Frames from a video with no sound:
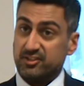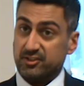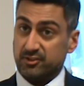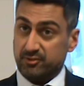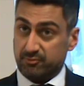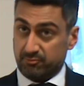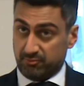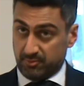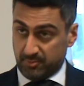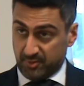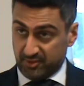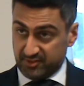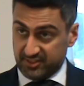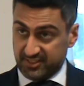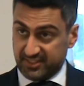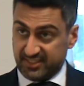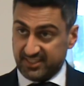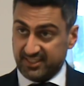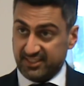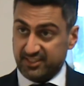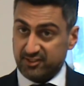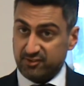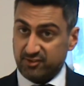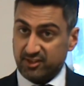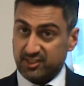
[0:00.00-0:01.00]
do robotic
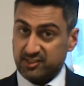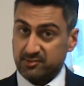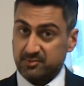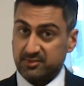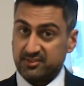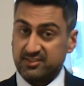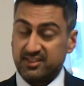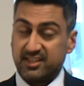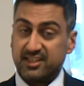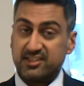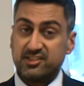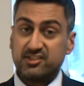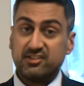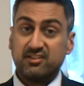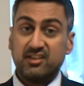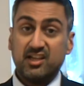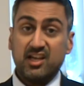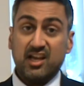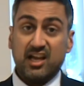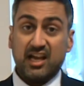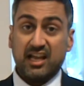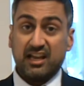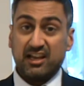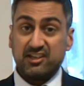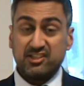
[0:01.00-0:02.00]
kidney transplantation,
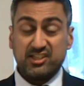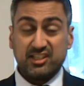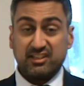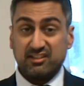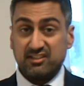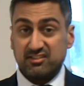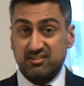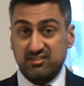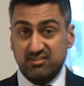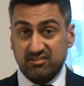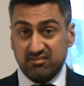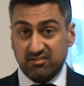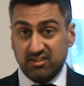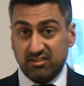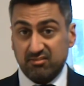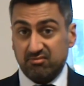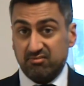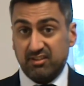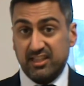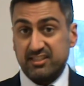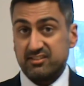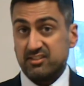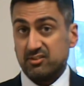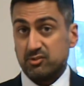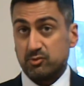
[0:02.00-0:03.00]
and actually there's
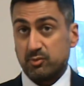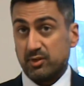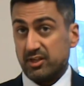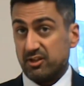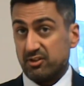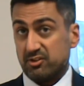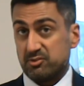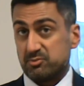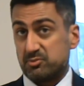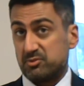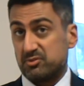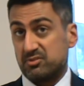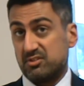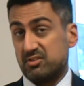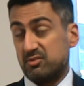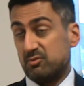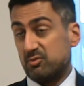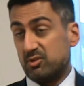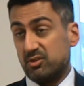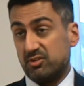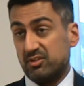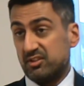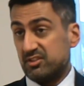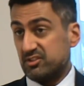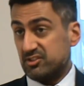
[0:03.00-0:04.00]
less than 20 hospitals in the
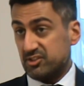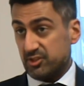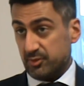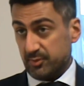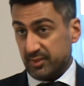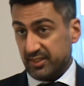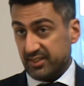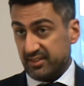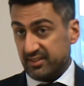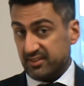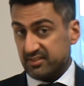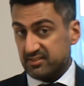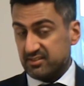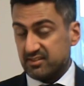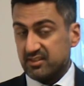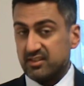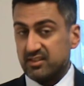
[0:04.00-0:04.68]
world that are doing it.